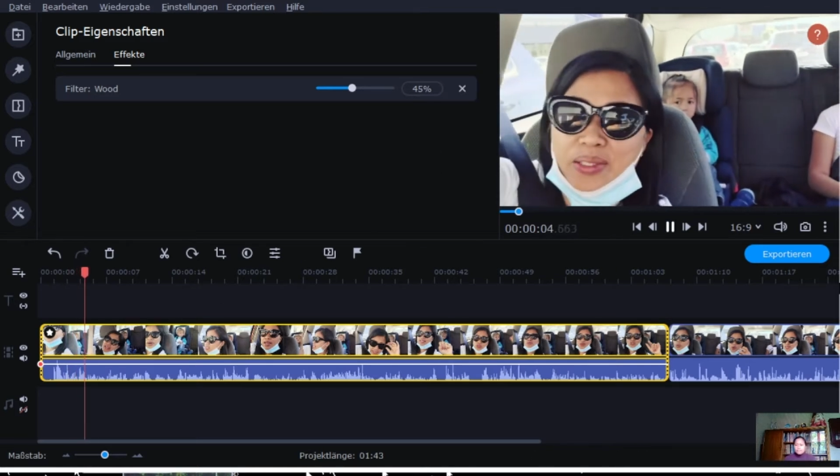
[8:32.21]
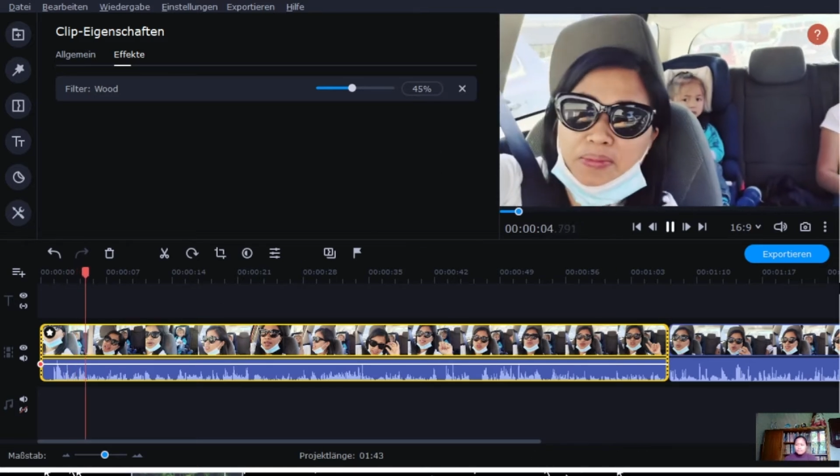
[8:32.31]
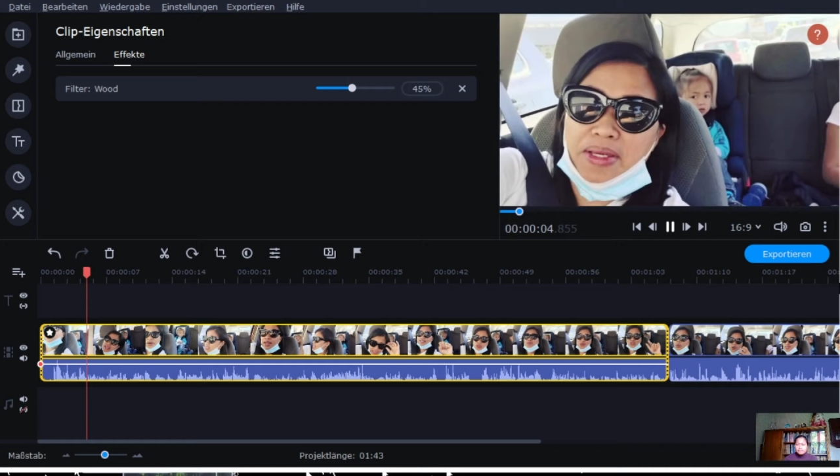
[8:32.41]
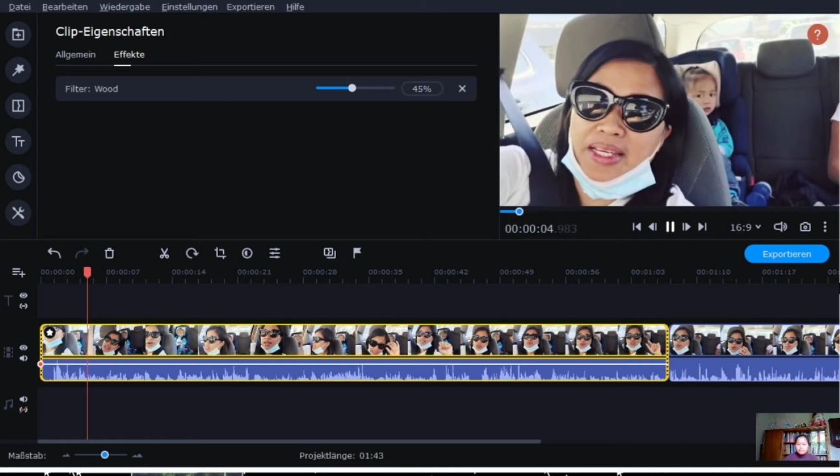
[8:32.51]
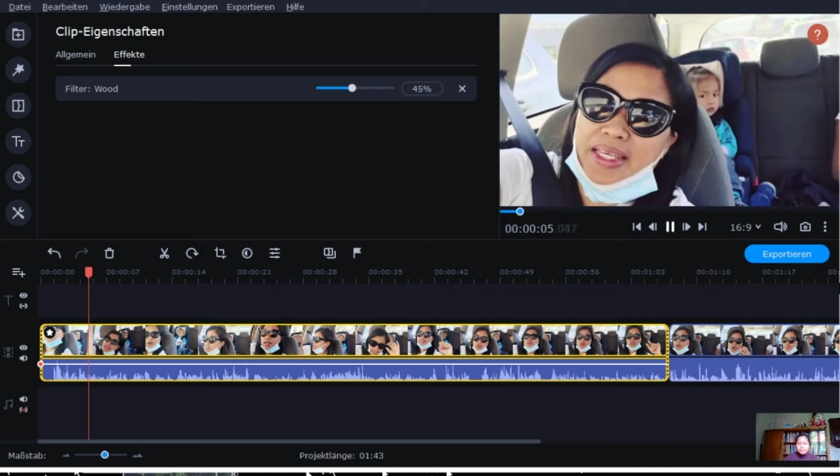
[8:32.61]

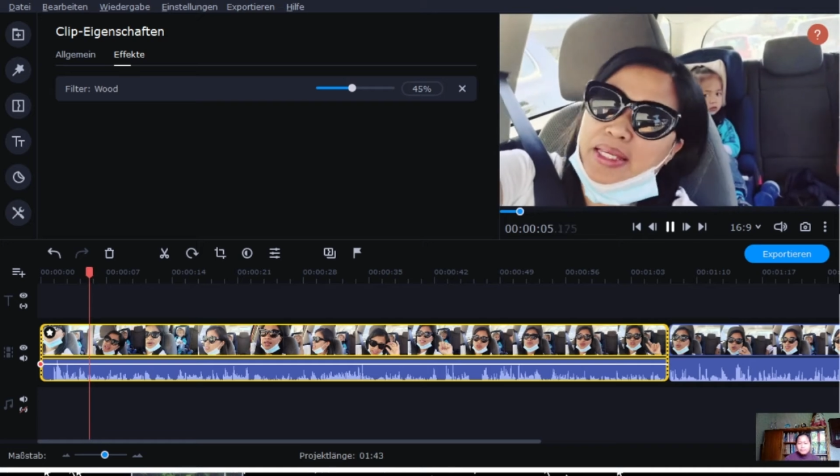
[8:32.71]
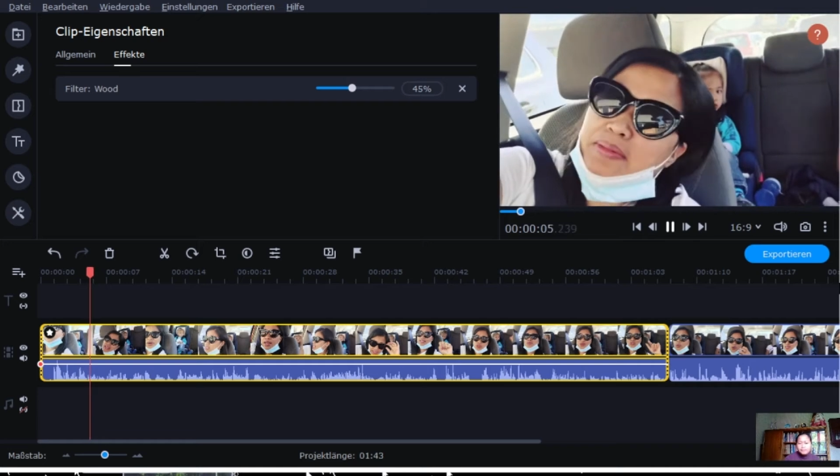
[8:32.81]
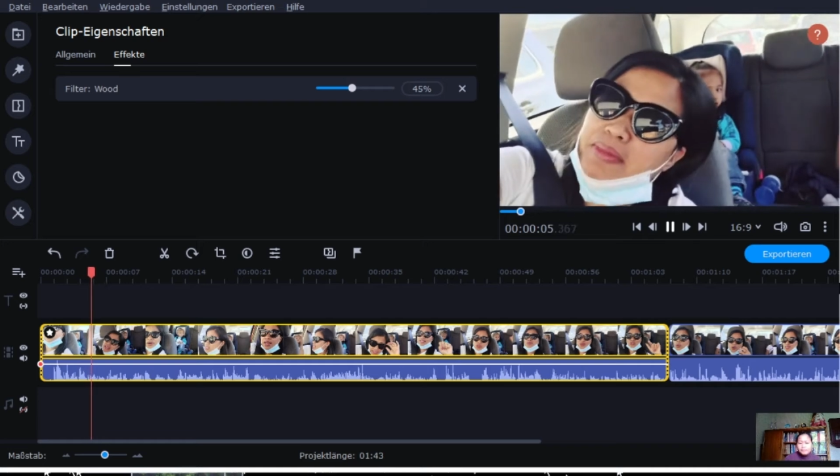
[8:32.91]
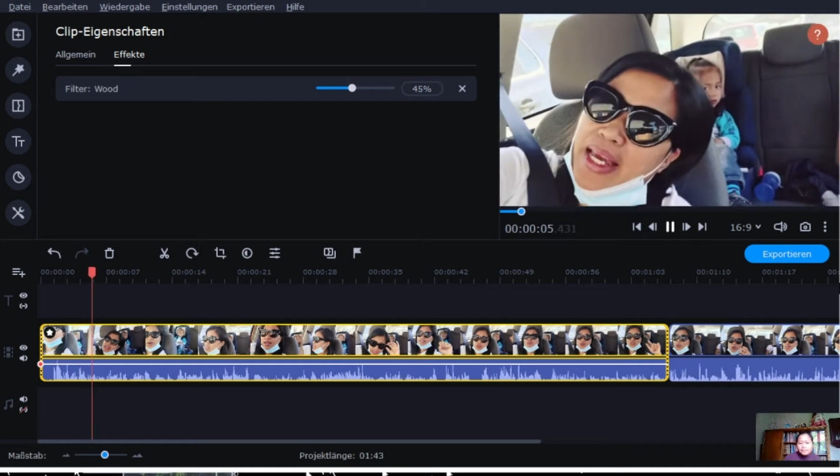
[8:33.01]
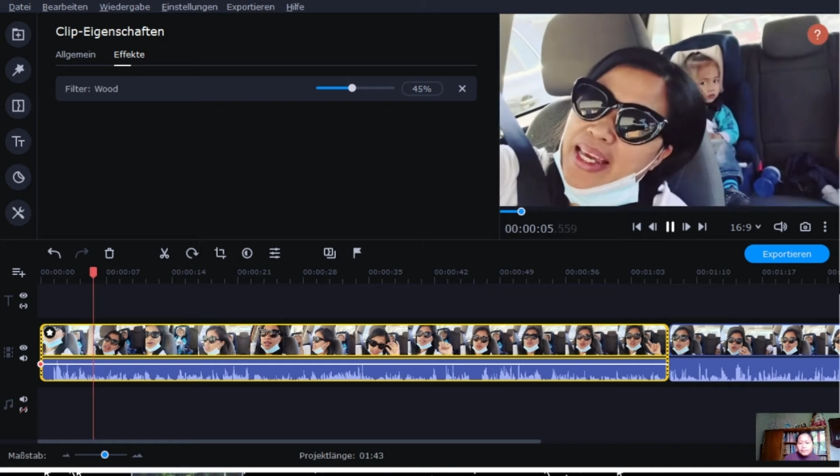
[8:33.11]
It's me
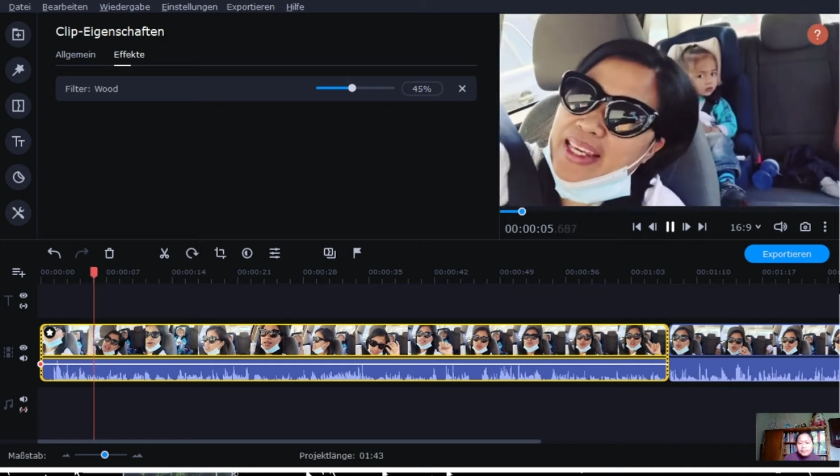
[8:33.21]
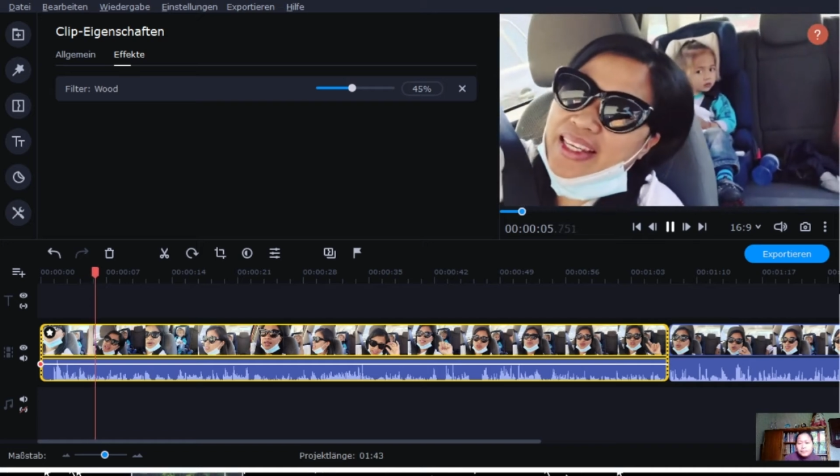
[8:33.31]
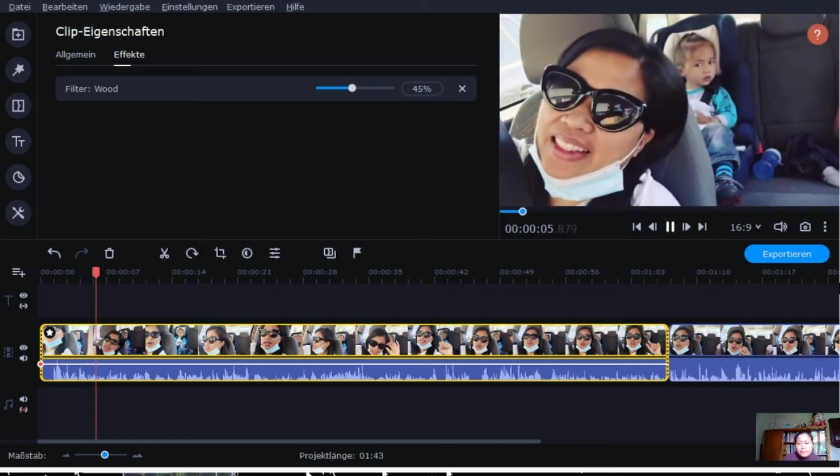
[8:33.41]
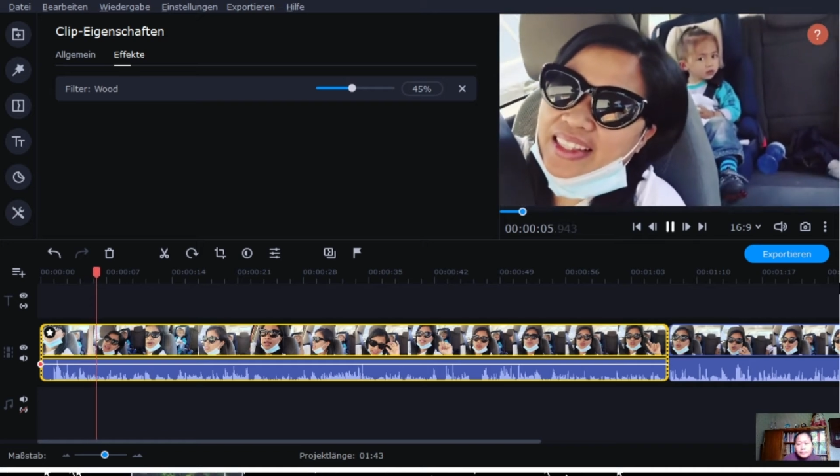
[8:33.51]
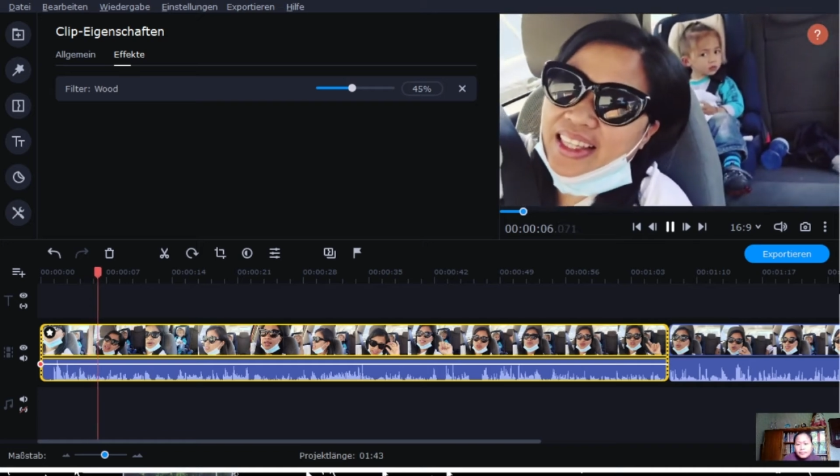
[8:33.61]
again,
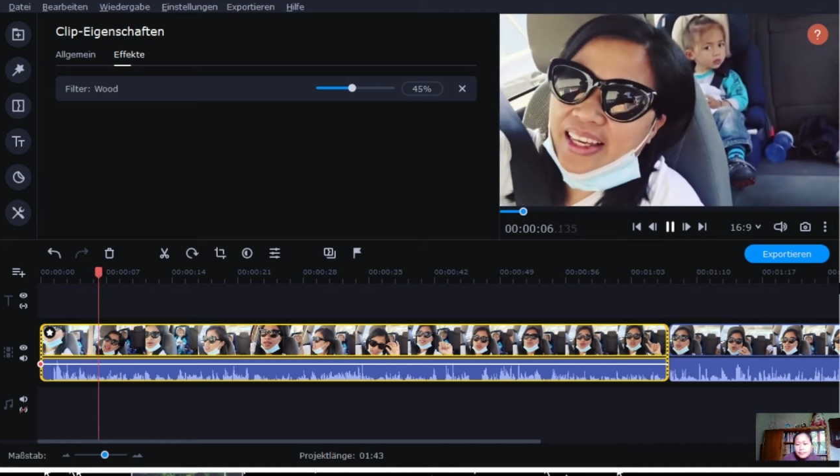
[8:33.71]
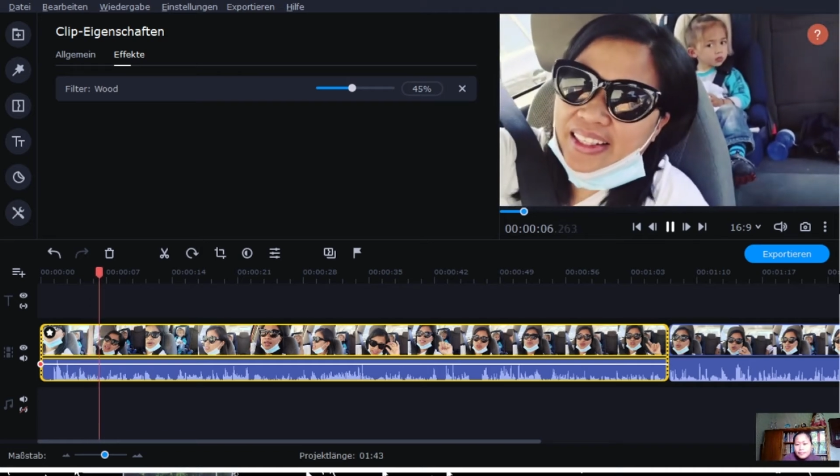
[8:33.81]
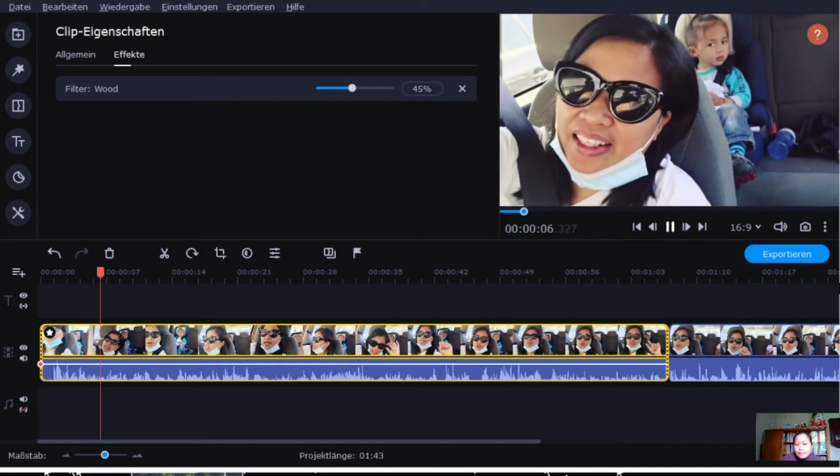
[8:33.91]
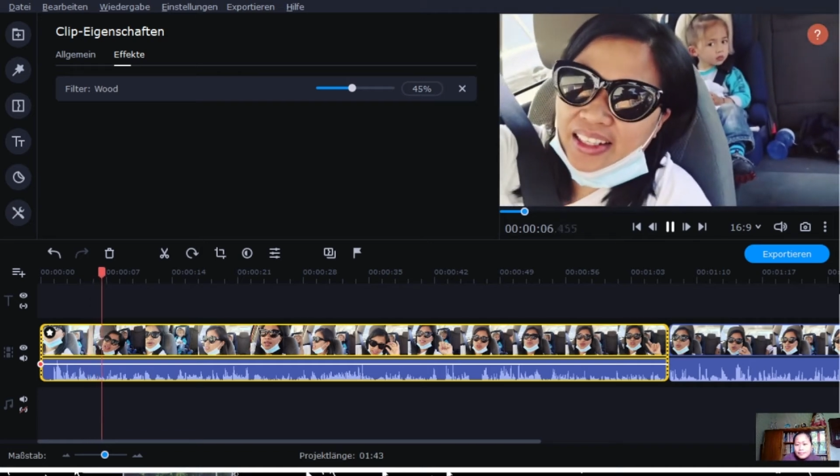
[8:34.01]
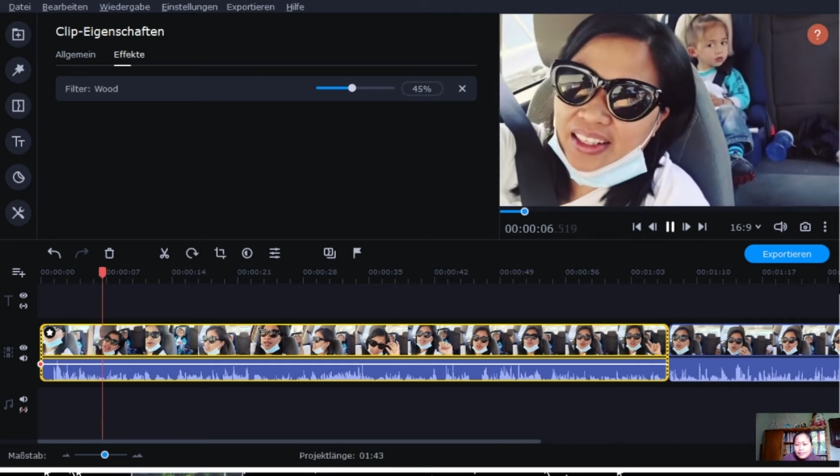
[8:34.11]
May
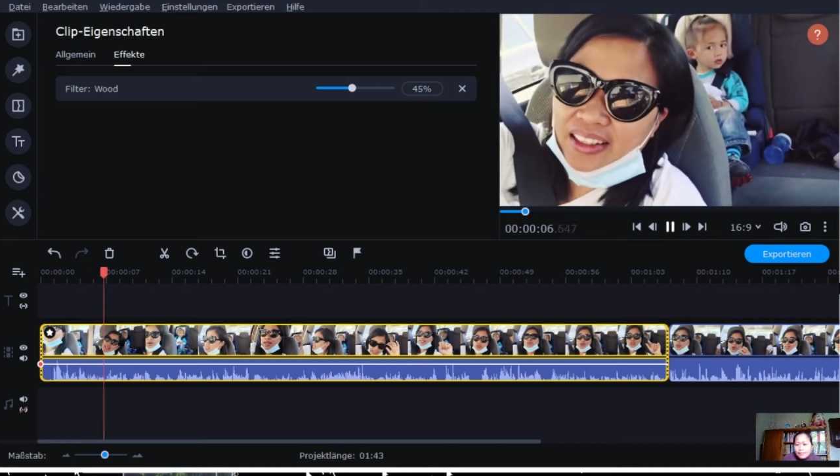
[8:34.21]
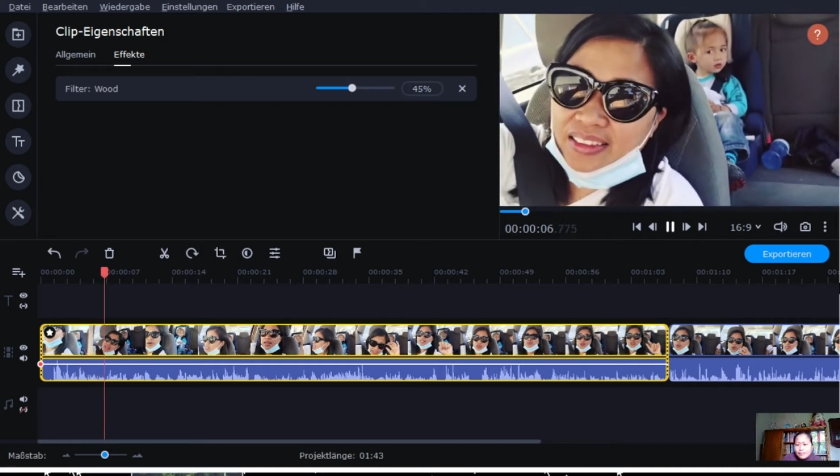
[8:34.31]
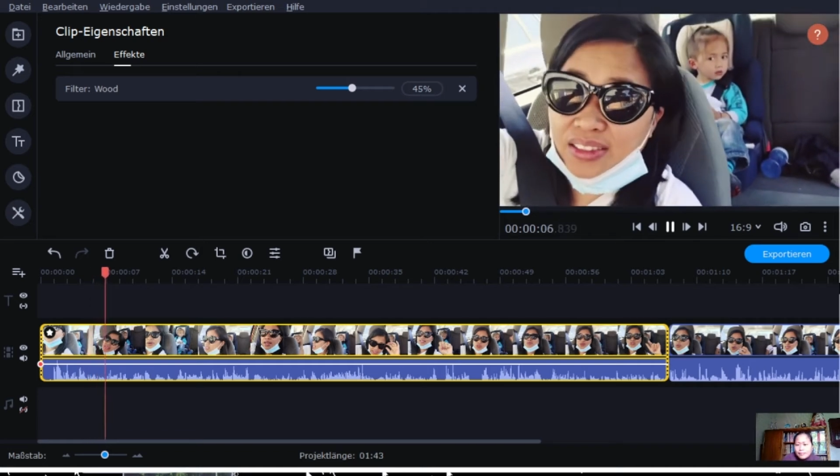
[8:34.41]
Katlaya.